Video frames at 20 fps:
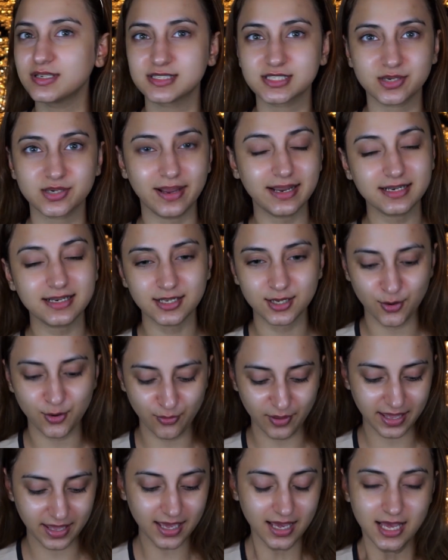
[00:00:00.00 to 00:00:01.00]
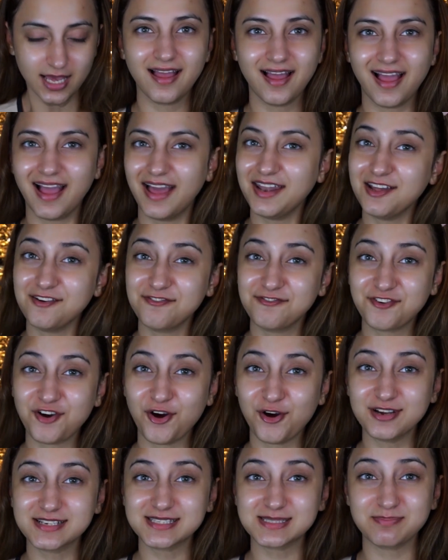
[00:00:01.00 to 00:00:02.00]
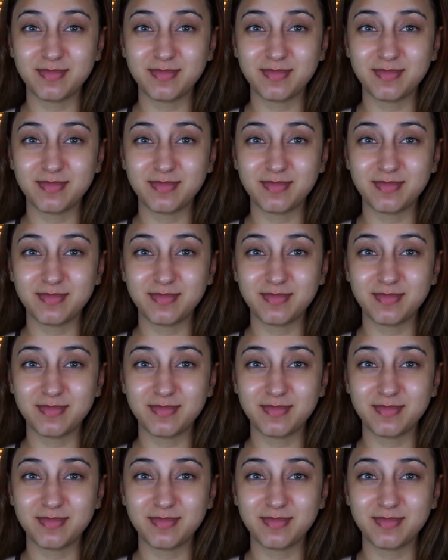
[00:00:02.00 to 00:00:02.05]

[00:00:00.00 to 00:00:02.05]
It's quite glowy and of course